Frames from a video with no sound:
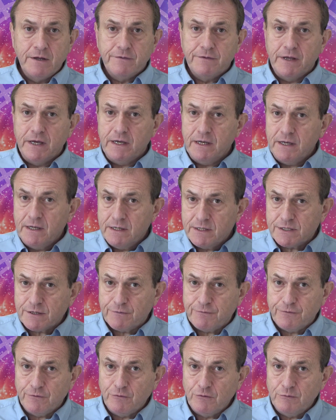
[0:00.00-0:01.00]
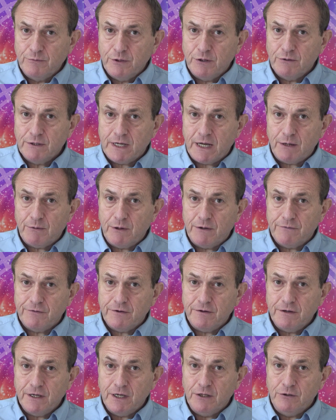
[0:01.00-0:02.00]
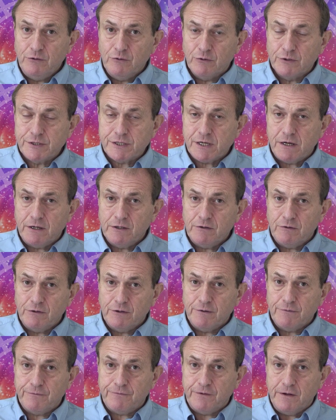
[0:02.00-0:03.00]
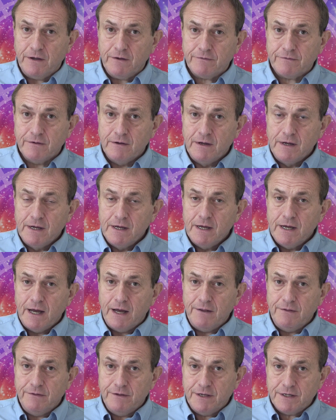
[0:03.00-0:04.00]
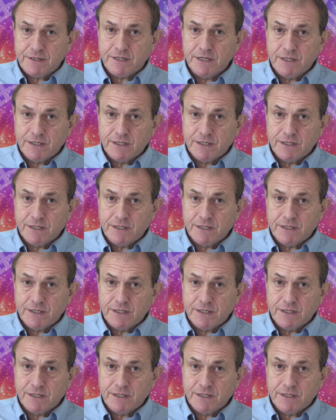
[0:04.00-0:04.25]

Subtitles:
There is a full moon, however, in your sign on the 5th. And this